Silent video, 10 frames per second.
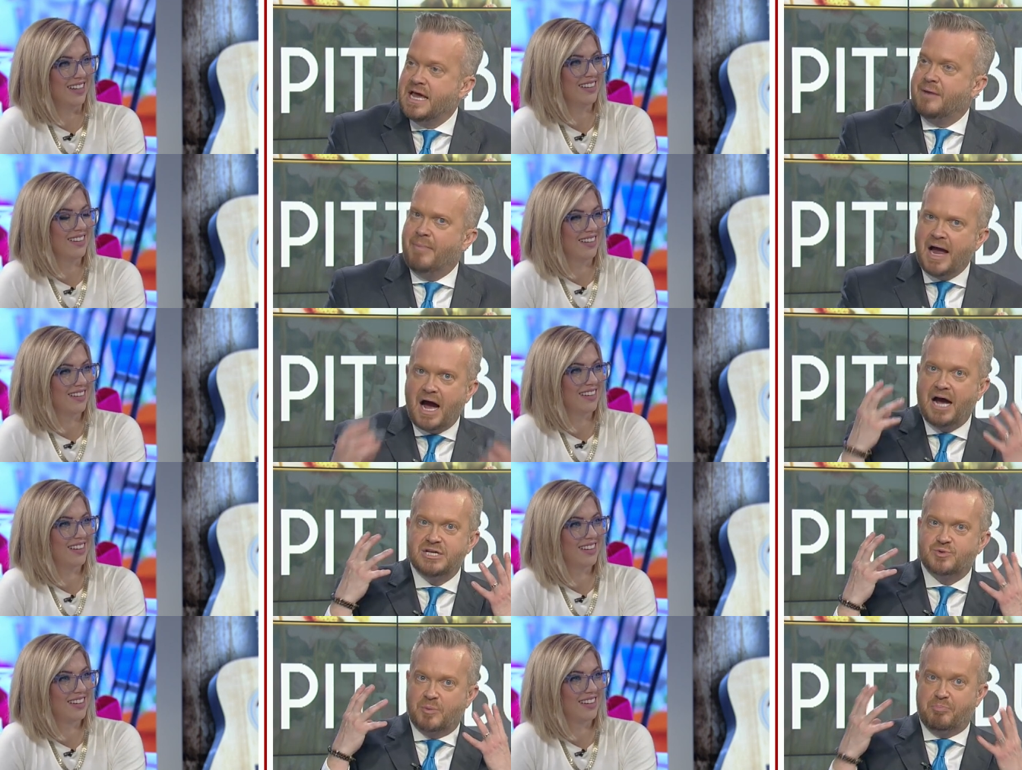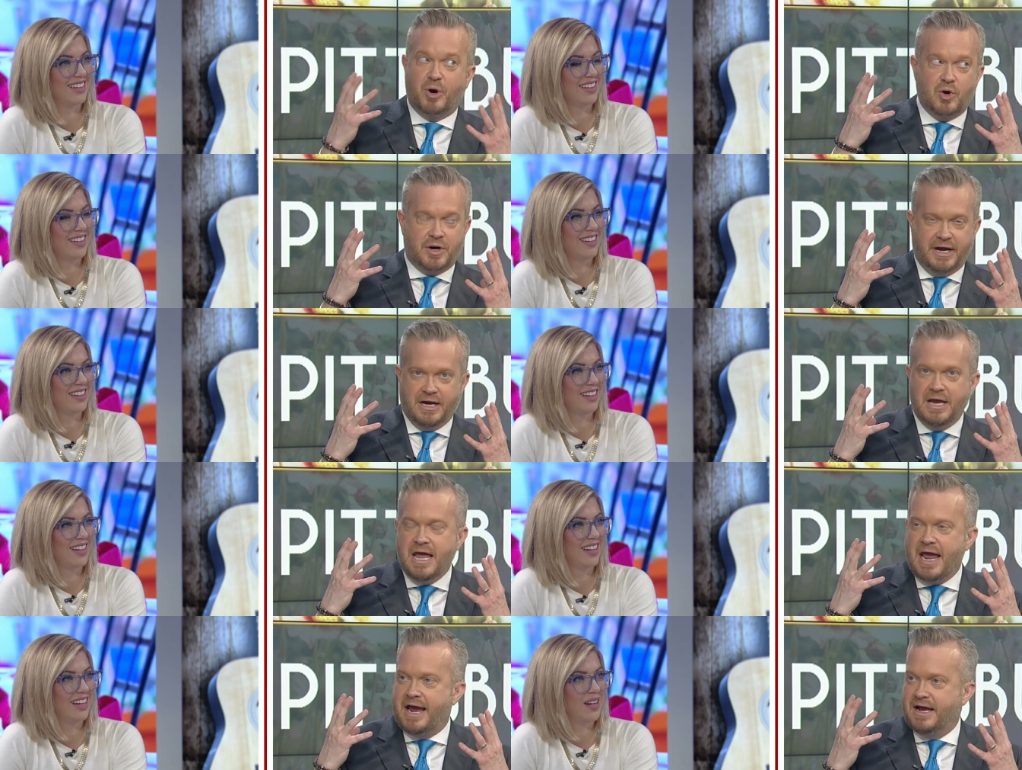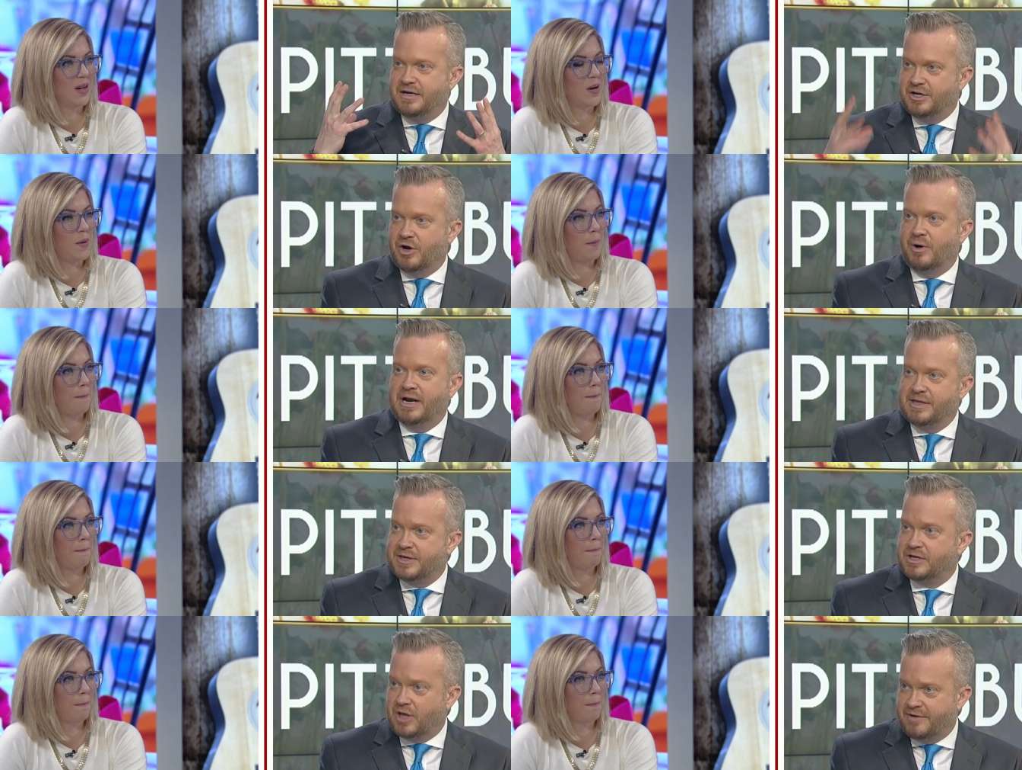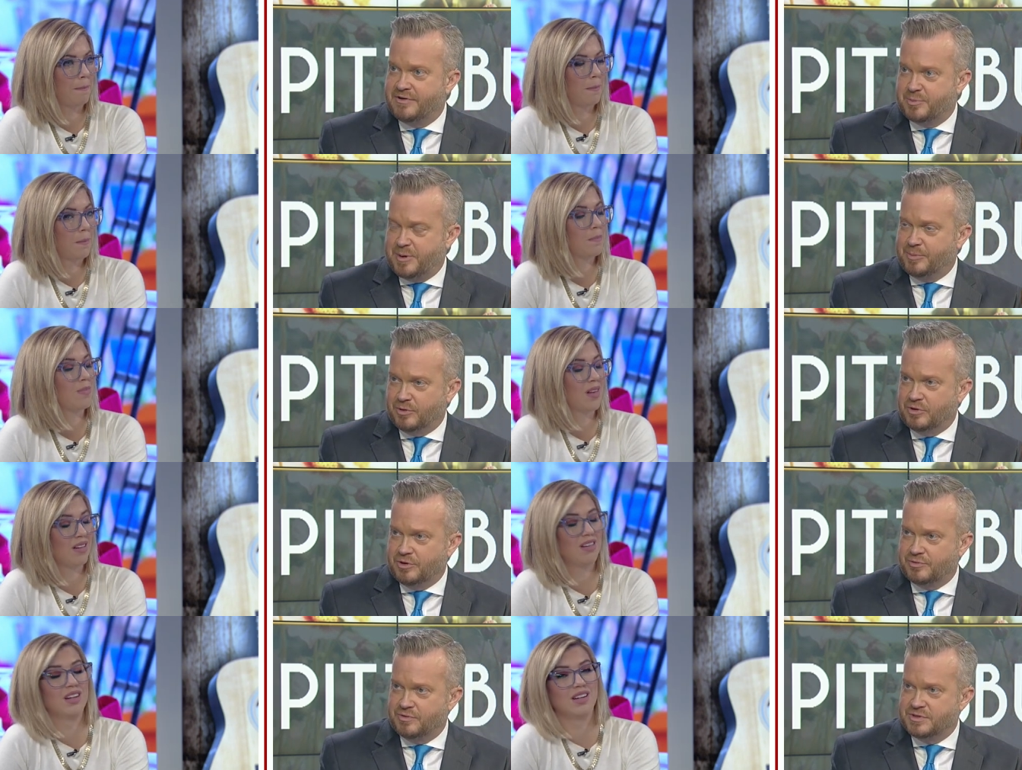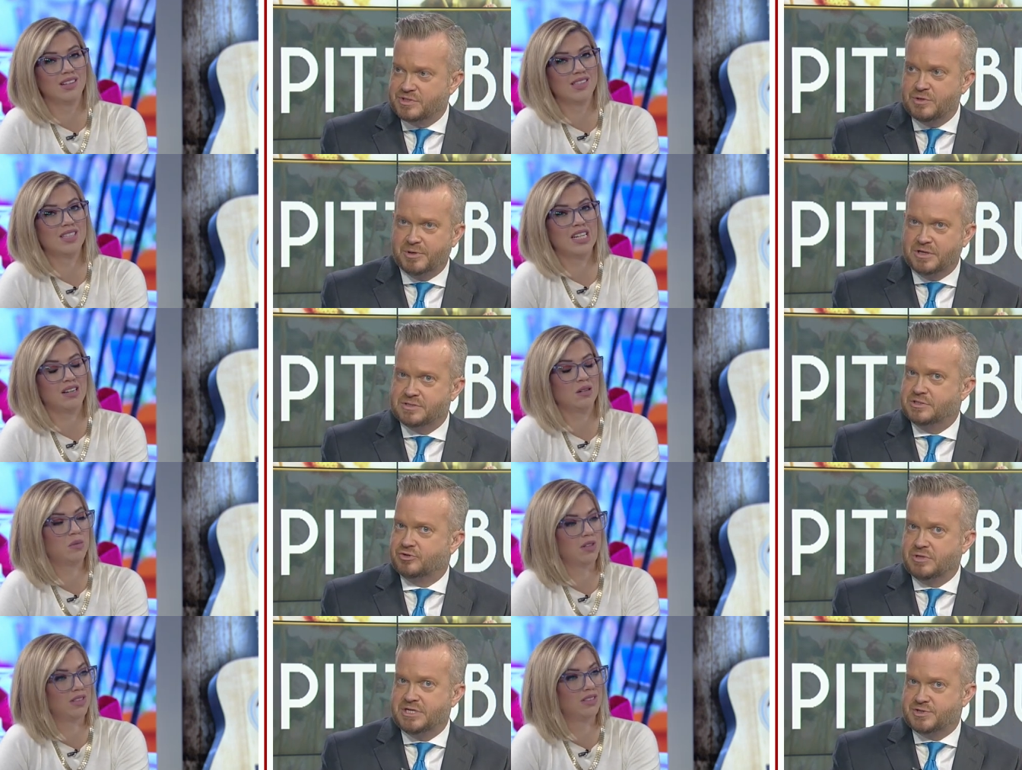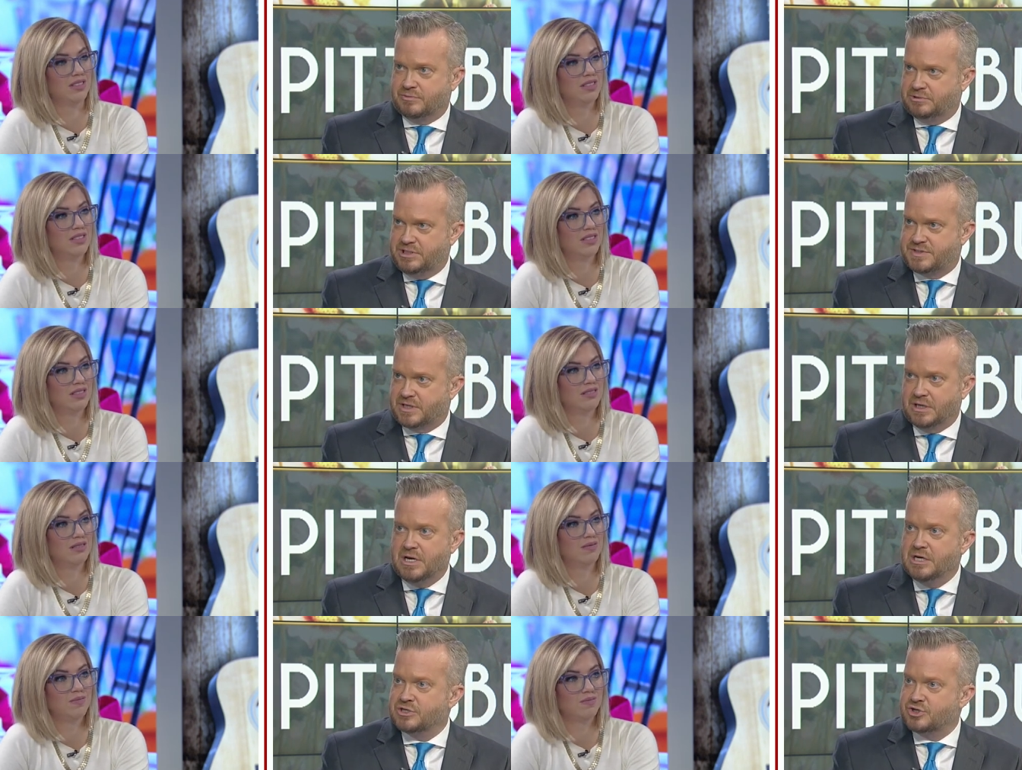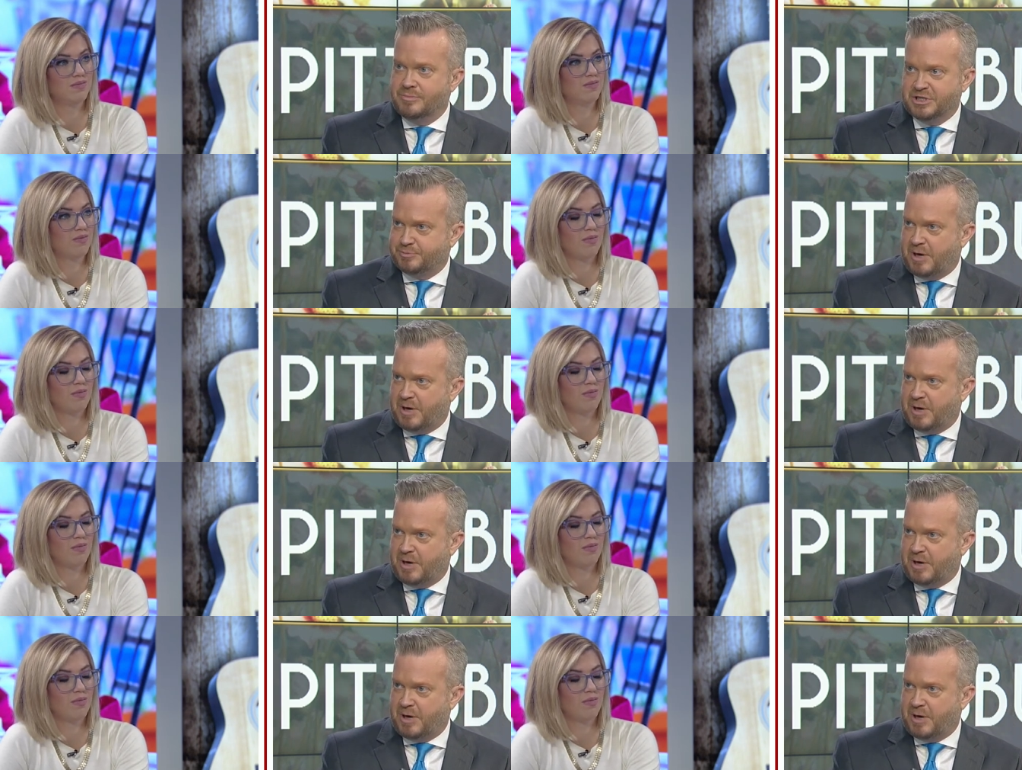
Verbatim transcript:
Speaker 1: and my eyes were burning. And, you know, and I think a lot of other people are going through this too because the trees are releasing so much